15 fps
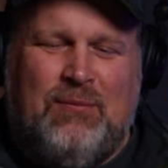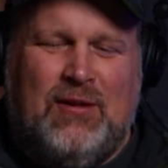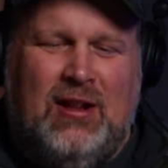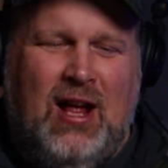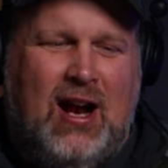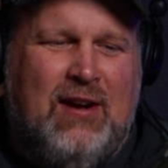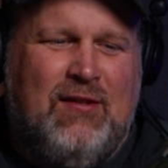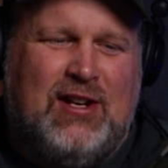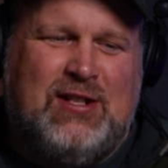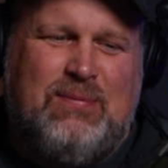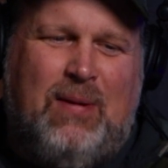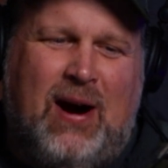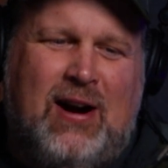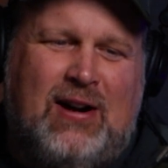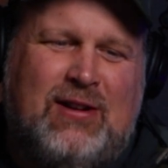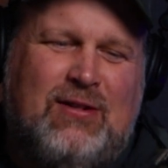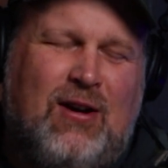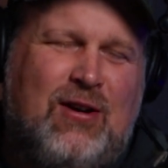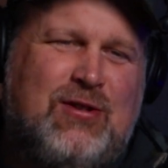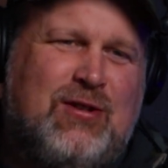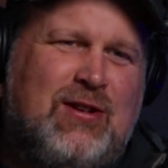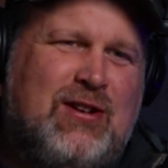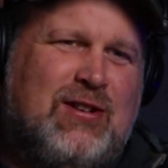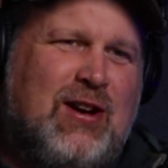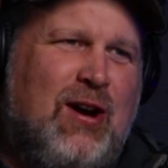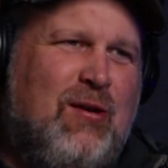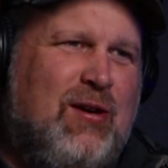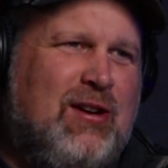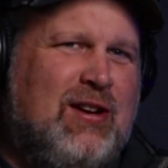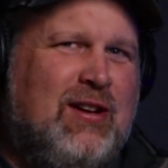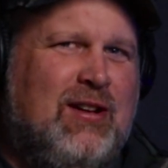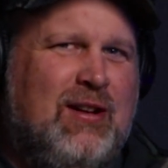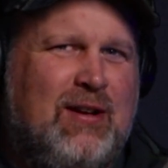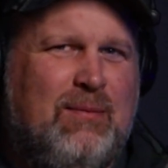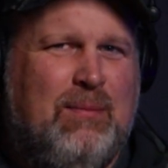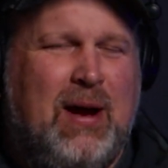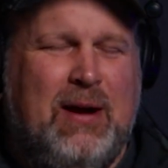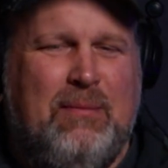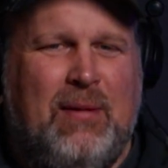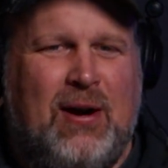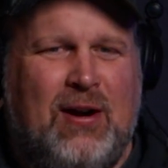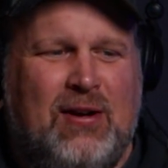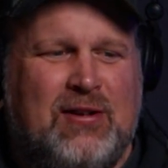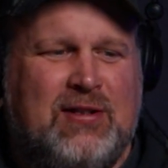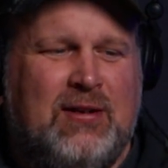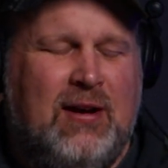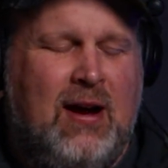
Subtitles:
Yeah. A lot of expired groceries go into bait barrels.